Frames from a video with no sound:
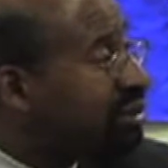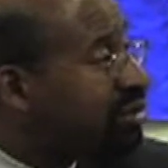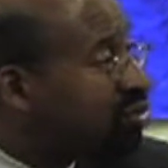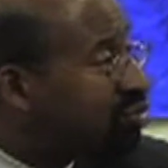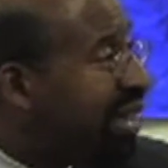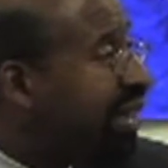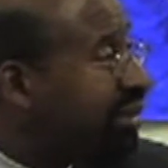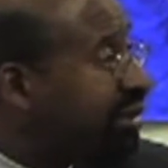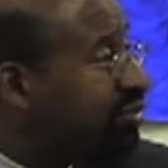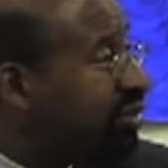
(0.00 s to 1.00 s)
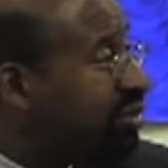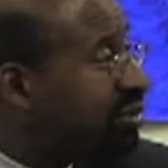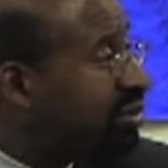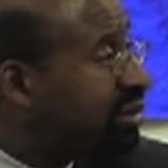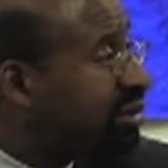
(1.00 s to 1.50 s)
dramatically
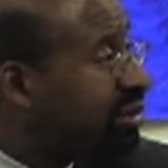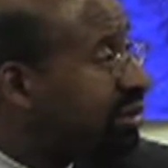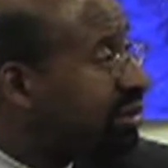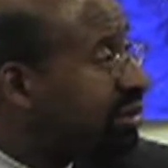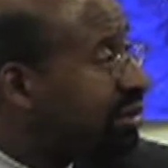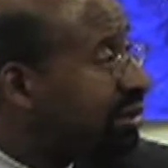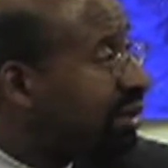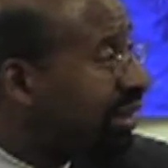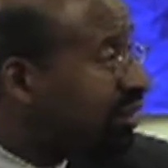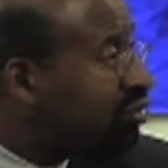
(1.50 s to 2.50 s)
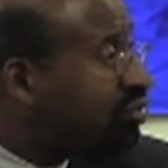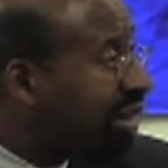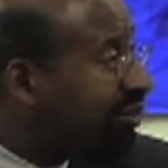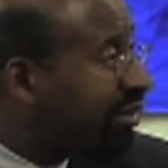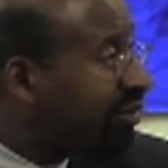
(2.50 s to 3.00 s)
reducing the high school
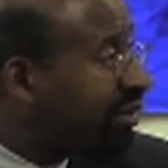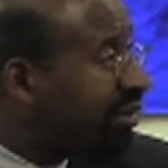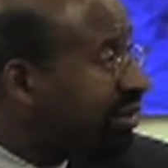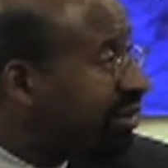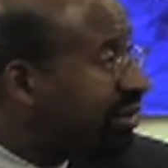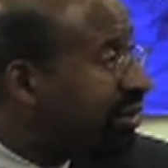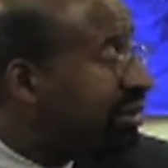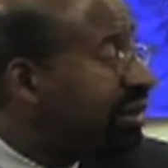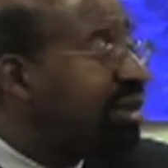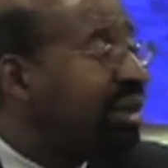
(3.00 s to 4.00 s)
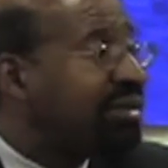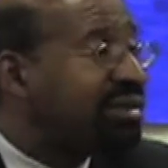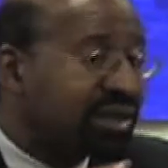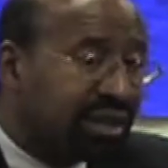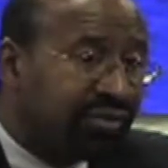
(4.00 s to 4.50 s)
dropout rate and
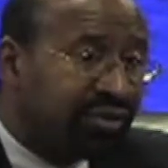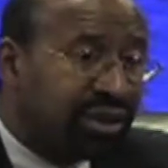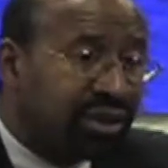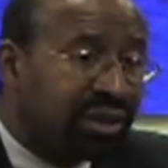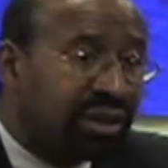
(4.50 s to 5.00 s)
significantly